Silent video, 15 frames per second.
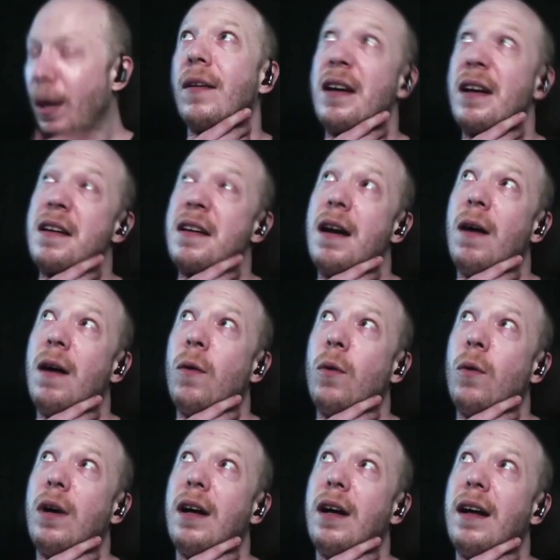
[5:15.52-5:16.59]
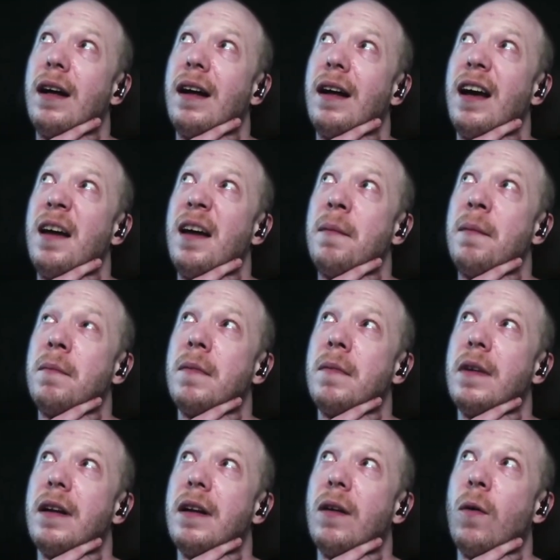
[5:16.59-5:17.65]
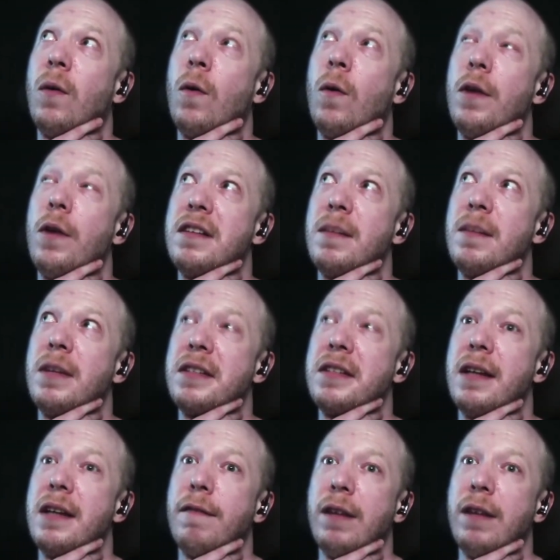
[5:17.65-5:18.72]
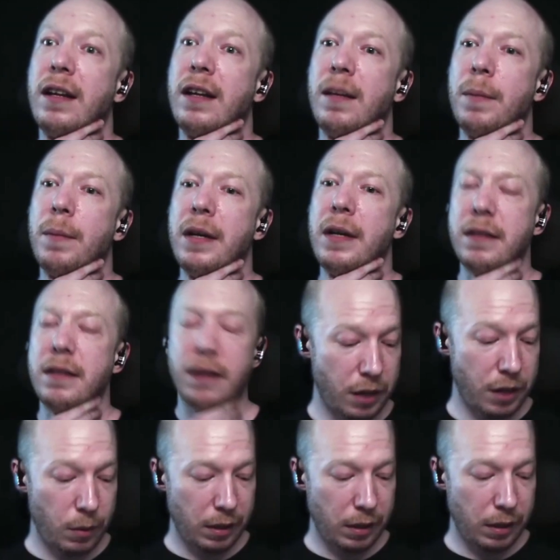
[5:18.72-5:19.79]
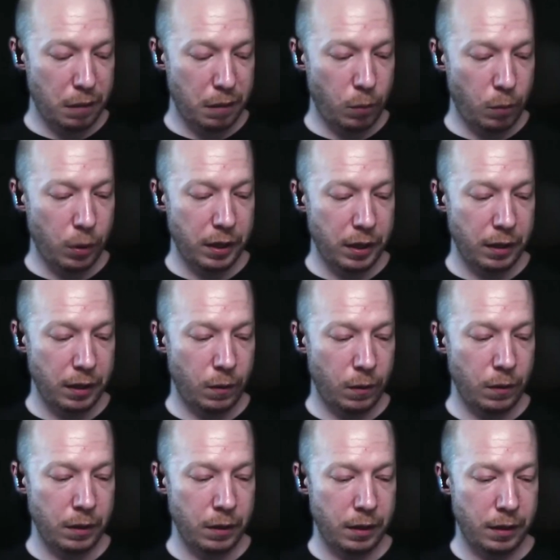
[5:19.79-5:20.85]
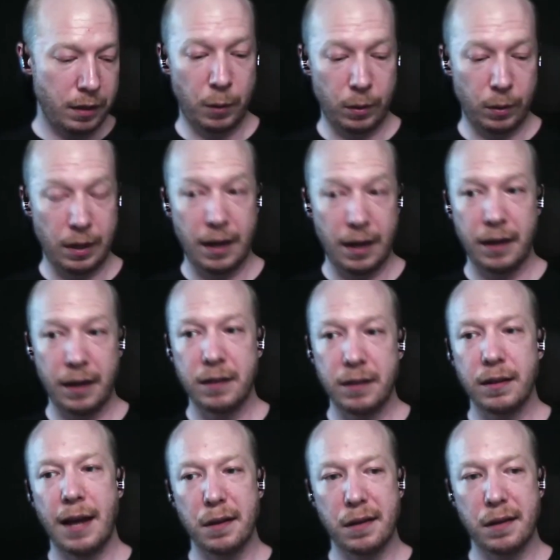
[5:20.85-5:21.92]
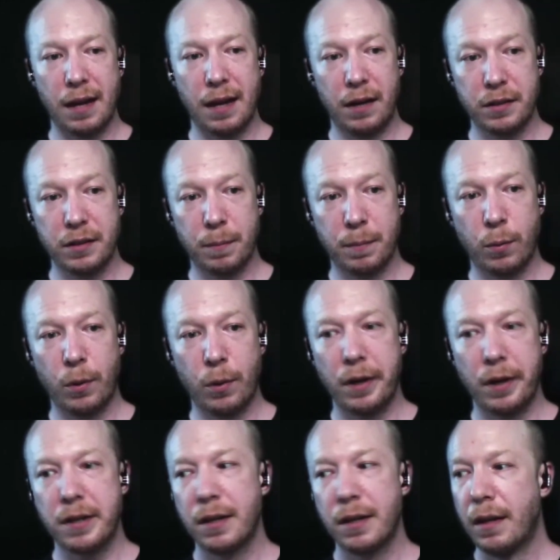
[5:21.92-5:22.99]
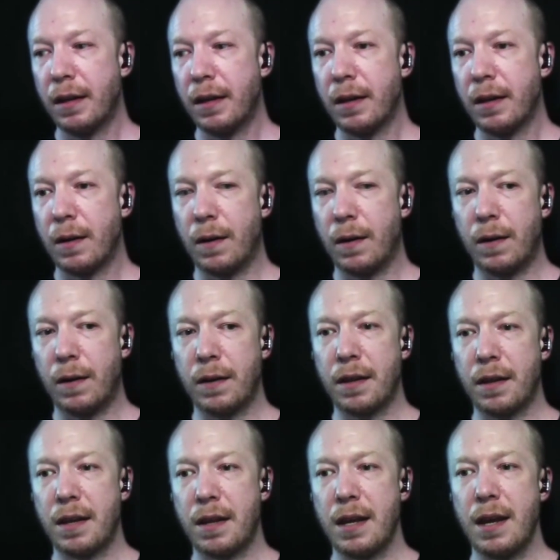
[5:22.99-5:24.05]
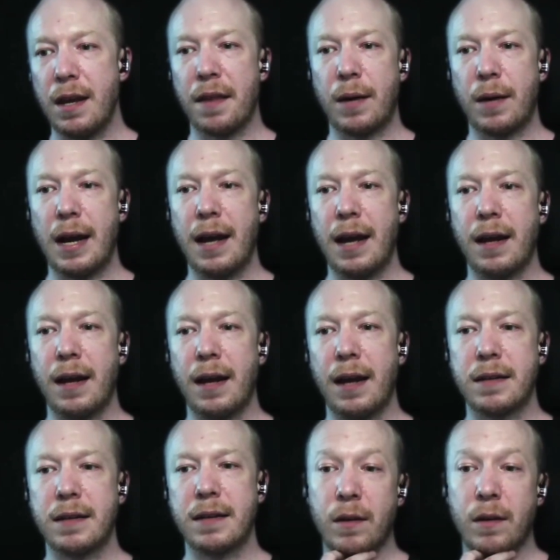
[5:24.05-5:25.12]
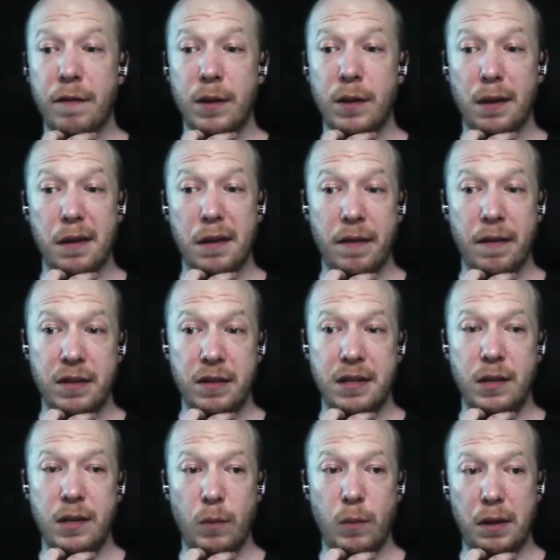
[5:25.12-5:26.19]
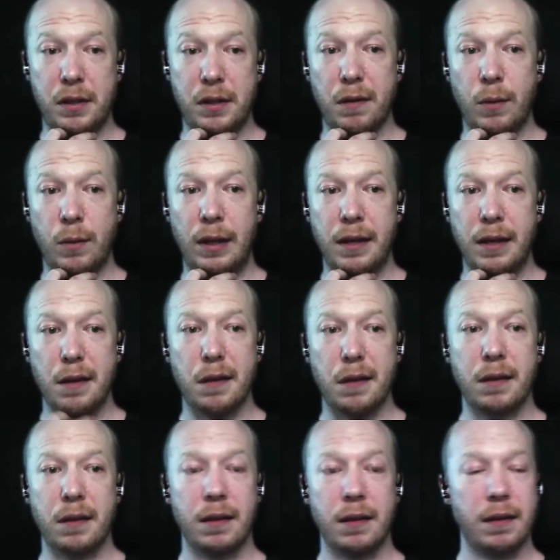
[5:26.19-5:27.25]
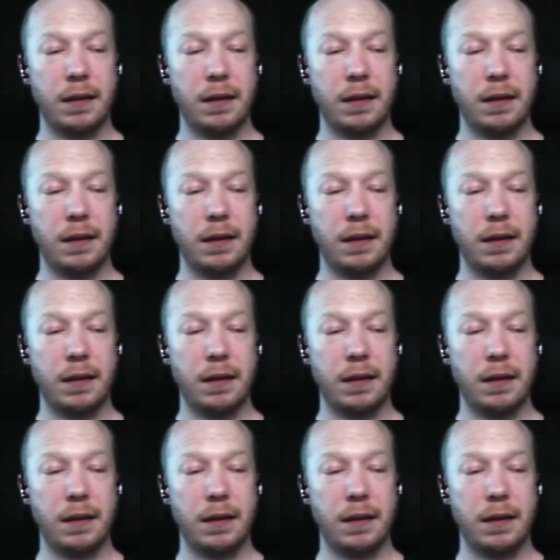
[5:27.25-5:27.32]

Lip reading: Right now, I'm orienting myself a little bit. Cheryl is working on Apollo Client, adding scalar support. On the other hand, GraphQL 17 was just released,